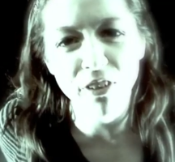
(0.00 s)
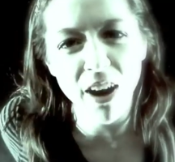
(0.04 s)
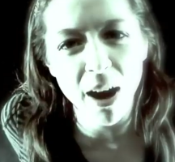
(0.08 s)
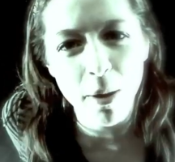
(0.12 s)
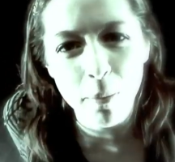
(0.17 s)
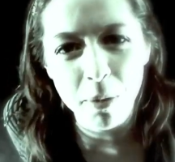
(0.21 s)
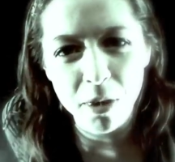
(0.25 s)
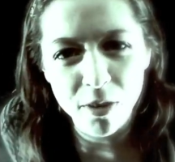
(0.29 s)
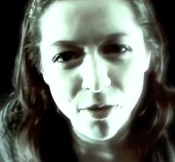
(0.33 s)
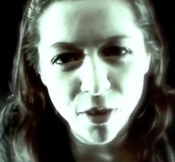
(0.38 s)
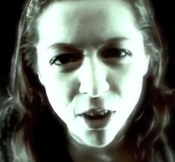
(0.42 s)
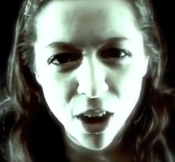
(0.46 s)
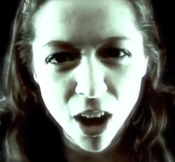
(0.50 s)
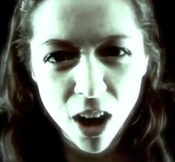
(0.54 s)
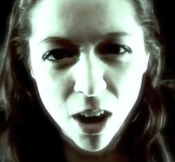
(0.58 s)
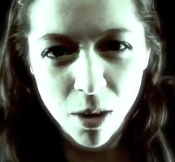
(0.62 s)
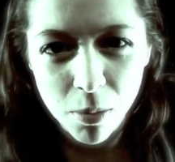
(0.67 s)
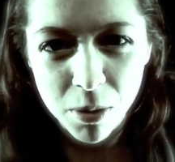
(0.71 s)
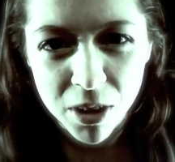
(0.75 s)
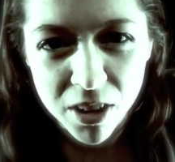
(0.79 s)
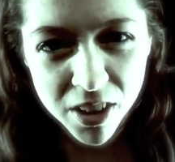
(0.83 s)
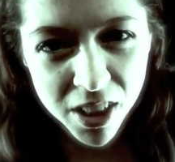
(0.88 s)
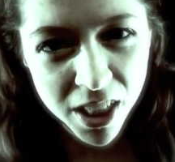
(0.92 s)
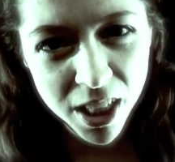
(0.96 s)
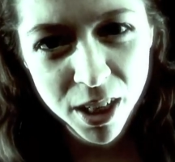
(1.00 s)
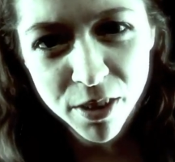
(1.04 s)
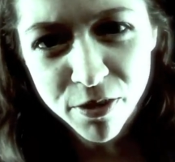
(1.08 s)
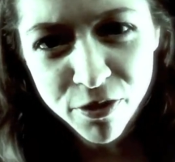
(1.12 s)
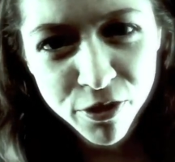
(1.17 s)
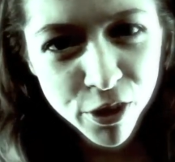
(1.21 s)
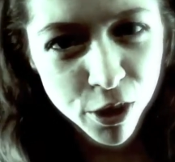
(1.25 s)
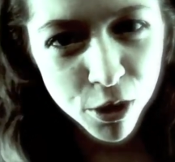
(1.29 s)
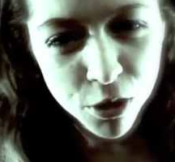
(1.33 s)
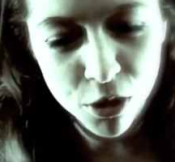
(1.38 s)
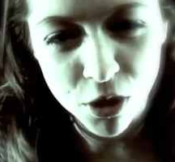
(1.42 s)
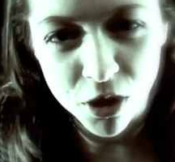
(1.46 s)
family rely on me to keep
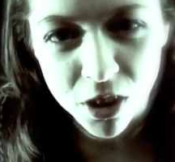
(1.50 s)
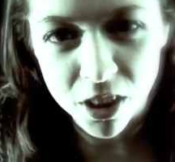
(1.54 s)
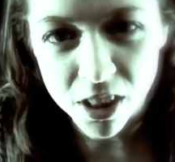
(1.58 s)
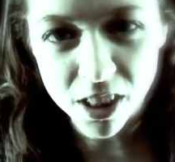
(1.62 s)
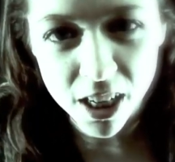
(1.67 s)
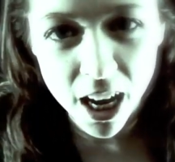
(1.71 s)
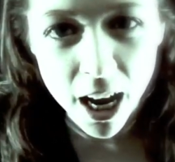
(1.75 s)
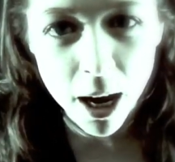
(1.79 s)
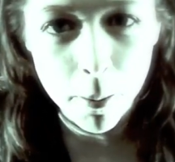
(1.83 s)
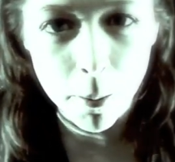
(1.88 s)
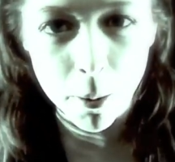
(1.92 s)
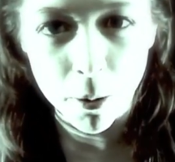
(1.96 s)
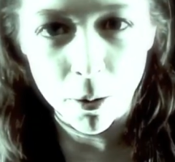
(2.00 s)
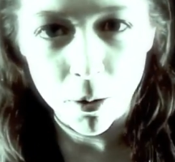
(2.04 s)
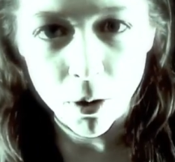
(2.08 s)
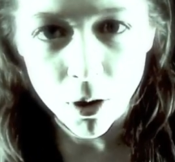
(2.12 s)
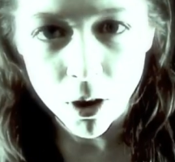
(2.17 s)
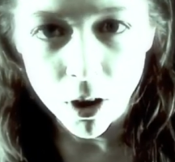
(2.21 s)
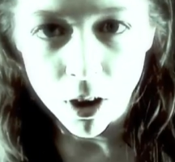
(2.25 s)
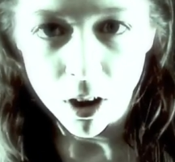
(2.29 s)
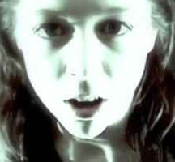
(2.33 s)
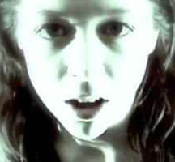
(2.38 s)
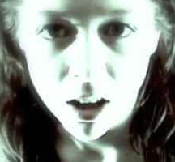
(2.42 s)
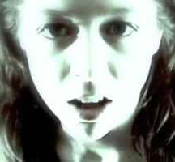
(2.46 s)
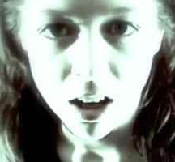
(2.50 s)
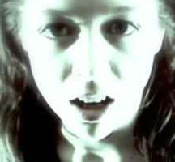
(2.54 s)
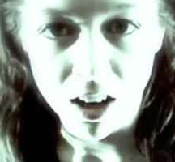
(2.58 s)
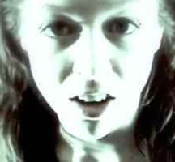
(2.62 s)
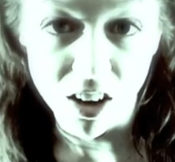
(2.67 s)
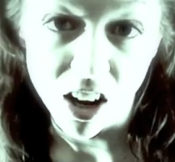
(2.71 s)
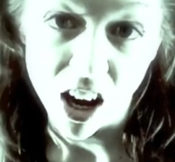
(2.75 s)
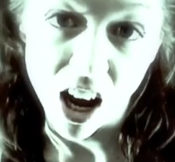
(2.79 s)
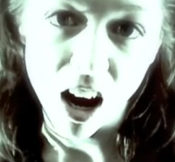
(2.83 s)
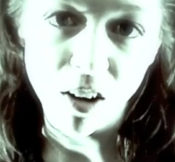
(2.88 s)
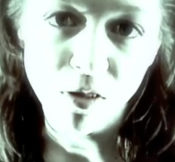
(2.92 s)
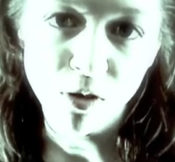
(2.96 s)
food on the table,
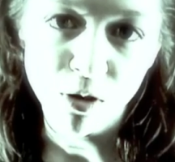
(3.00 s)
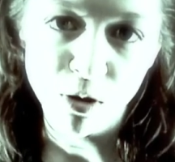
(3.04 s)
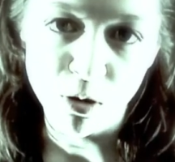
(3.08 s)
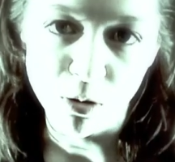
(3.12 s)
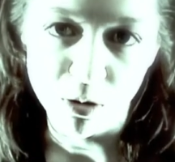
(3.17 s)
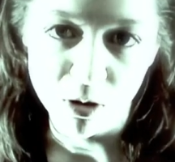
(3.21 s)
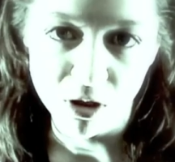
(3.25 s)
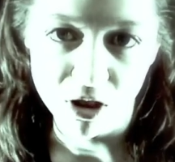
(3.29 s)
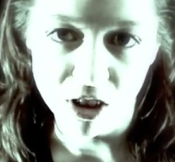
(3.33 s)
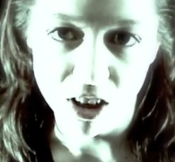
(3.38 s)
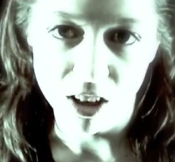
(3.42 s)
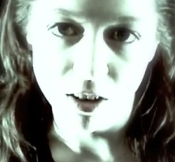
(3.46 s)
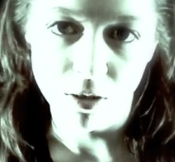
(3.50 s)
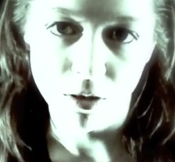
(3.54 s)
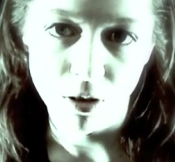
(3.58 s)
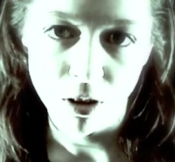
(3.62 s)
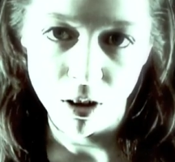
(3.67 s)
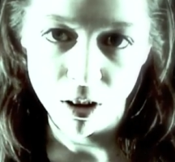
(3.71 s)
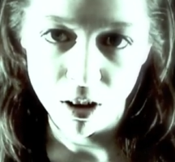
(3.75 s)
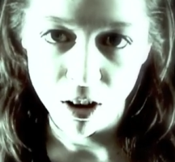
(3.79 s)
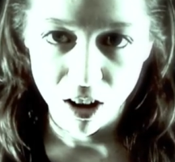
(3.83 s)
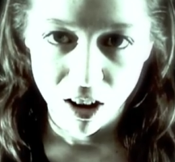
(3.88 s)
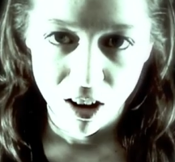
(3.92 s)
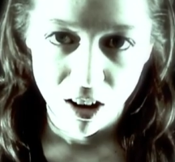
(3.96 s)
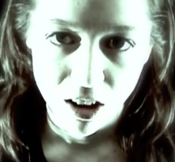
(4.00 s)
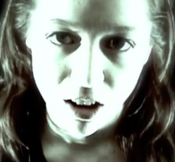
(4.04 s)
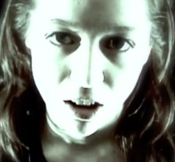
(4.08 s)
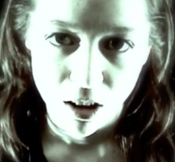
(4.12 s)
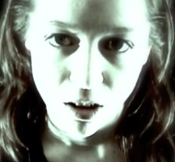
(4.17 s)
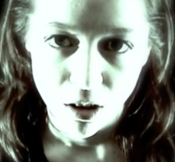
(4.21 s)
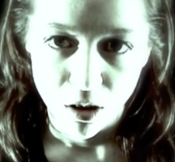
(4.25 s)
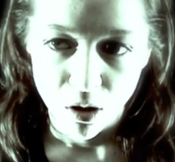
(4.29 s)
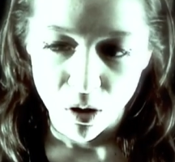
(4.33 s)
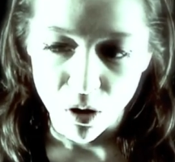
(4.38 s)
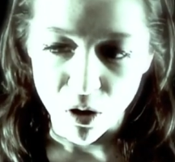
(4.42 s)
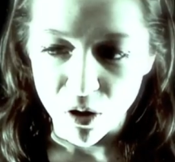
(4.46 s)
and I have to achieve,
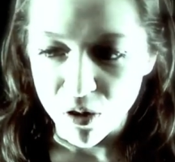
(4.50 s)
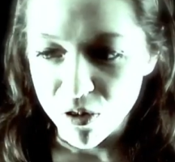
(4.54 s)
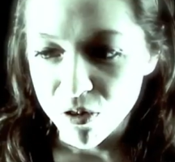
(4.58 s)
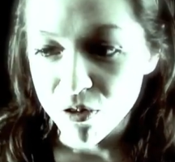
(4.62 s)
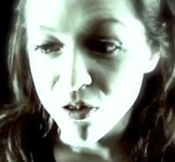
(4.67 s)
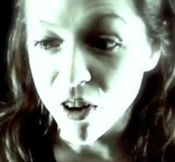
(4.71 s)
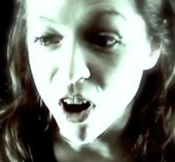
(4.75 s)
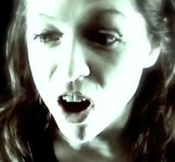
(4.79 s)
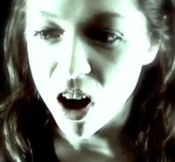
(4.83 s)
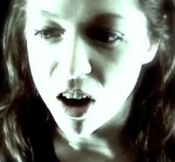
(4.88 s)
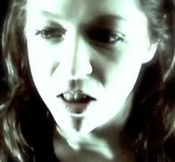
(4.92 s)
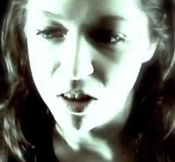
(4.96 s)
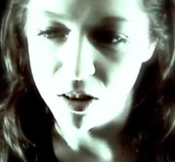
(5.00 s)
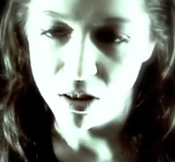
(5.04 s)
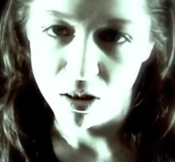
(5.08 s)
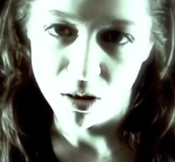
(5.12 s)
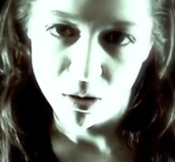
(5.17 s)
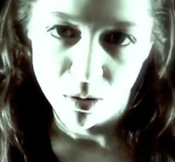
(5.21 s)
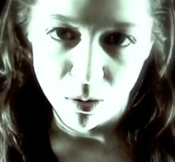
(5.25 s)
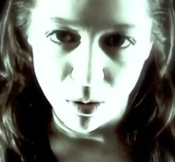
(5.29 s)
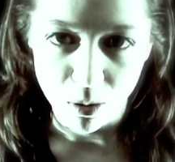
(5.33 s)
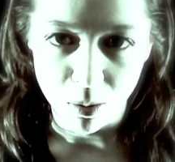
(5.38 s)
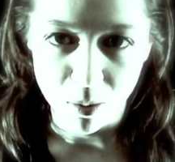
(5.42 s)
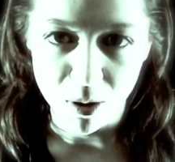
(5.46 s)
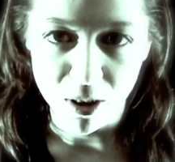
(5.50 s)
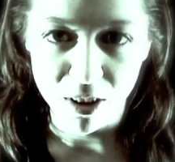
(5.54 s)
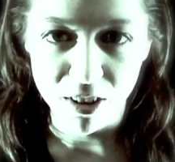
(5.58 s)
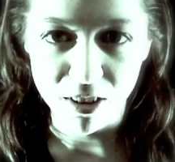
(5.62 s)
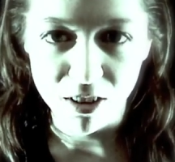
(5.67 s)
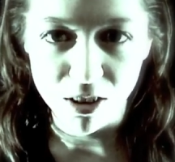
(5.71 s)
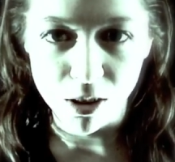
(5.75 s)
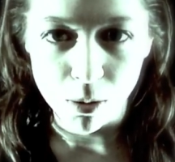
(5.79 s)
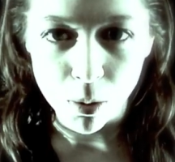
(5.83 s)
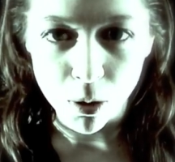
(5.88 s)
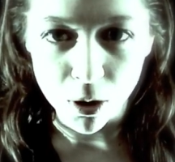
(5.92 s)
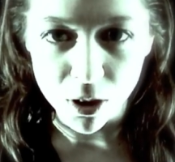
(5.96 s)
or father be
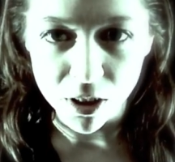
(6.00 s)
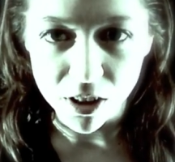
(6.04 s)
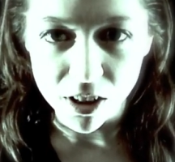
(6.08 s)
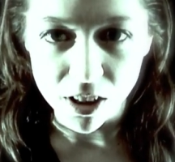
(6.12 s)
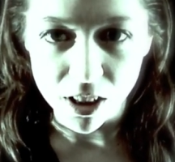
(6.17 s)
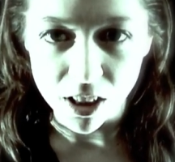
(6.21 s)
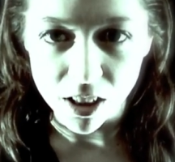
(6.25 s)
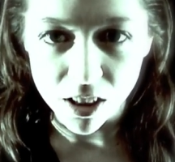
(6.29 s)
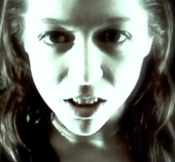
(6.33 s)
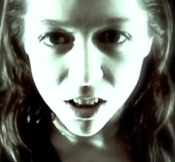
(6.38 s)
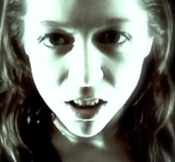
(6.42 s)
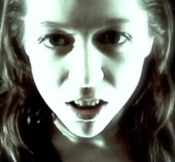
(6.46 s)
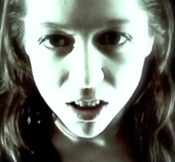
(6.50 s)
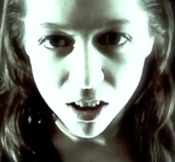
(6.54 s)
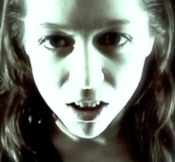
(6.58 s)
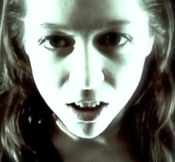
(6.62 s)
disappointed.